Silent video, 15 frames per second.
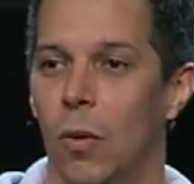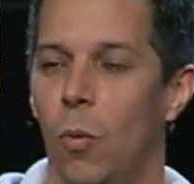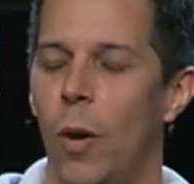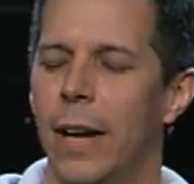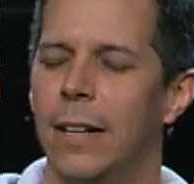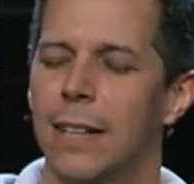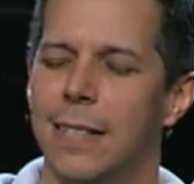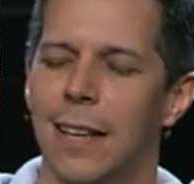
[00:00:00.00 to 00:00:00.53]

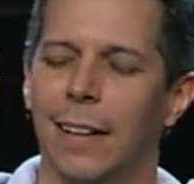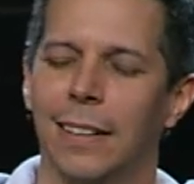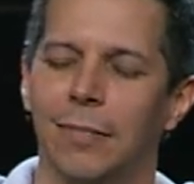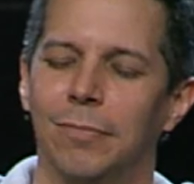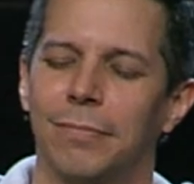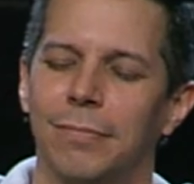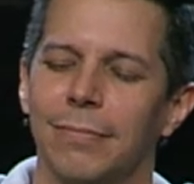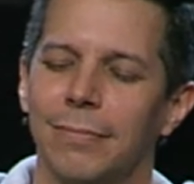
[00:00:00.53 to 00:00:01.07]
Wait a second.
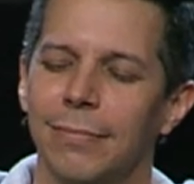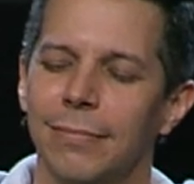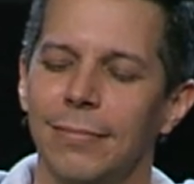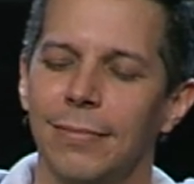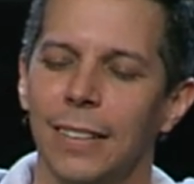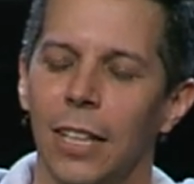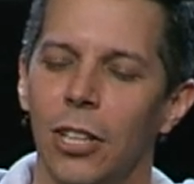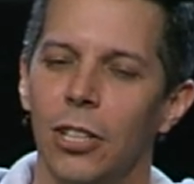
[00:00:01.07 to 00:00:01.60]

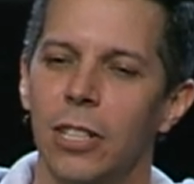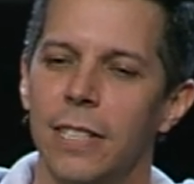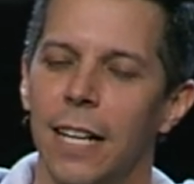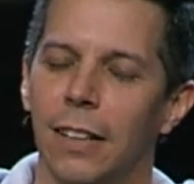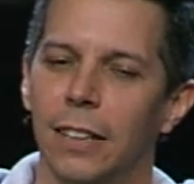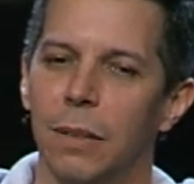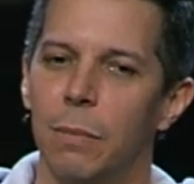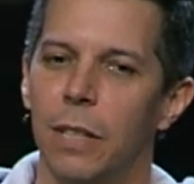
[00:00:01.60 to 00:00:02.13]
You're
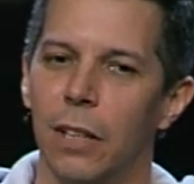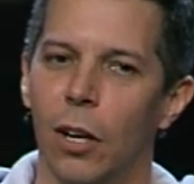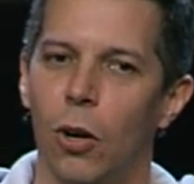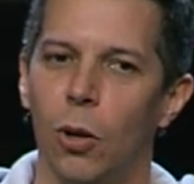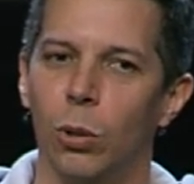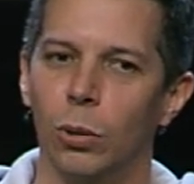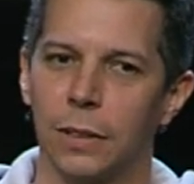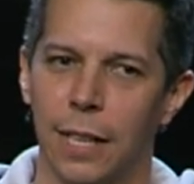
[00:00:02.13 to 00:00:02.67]
telling me the
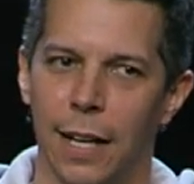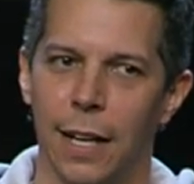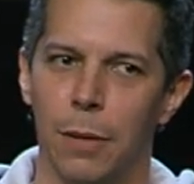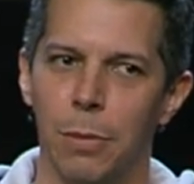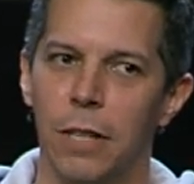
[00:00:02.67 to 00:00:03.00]
whole time,